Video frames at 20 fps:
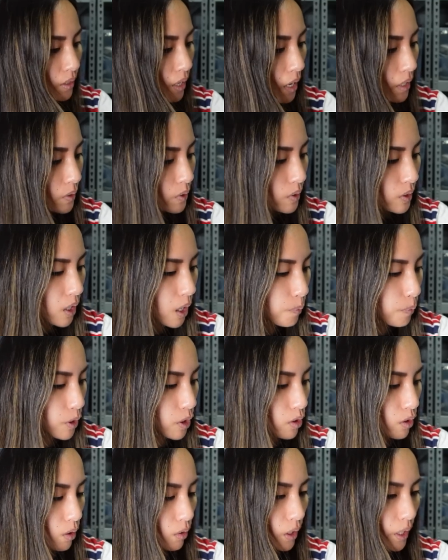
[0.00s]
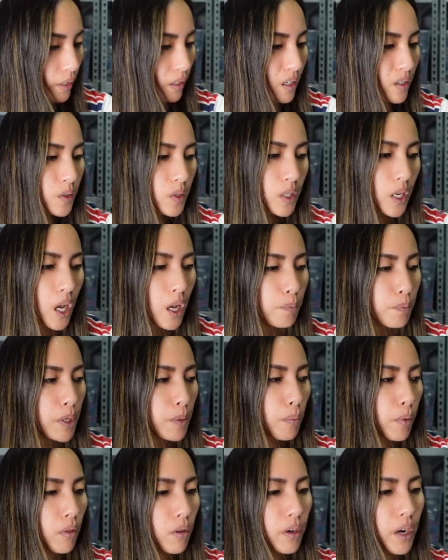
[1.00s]
Next up, you know, like I said,
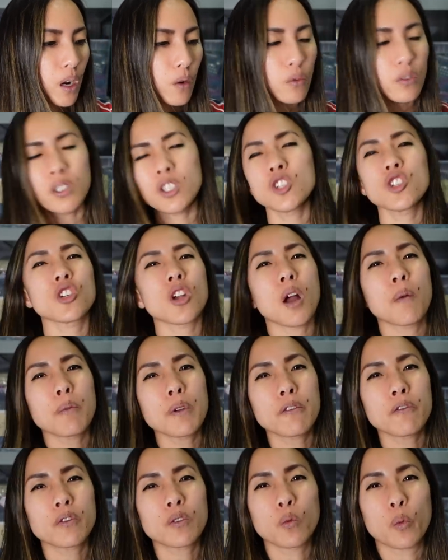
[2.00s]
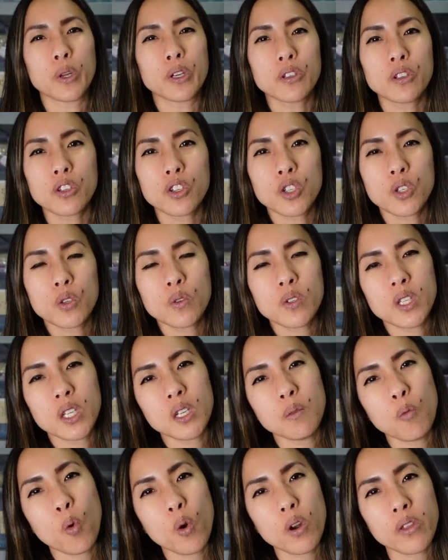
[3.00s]
people are not really shopping for winter shoes
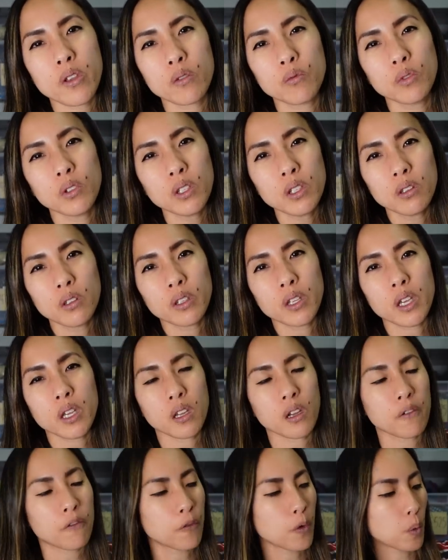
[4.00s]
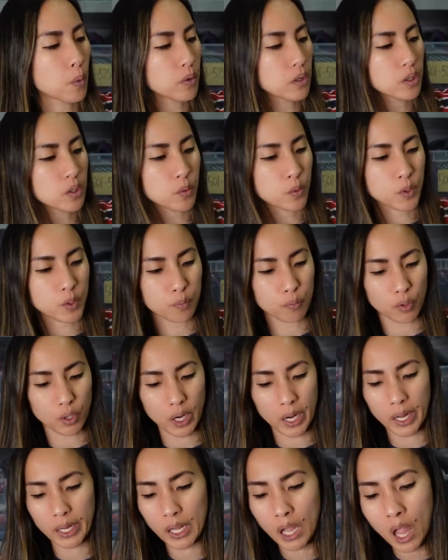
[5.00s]
anymore. They're really looking forward to
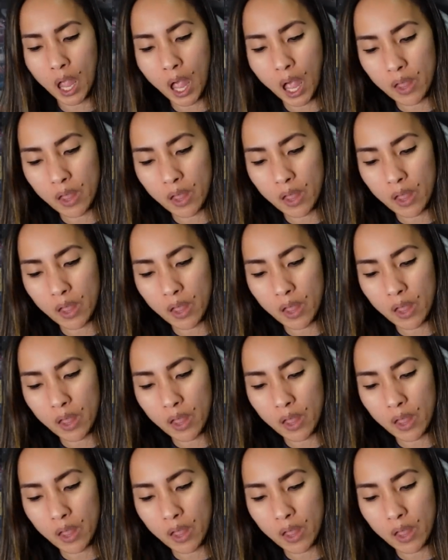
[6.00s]
spring.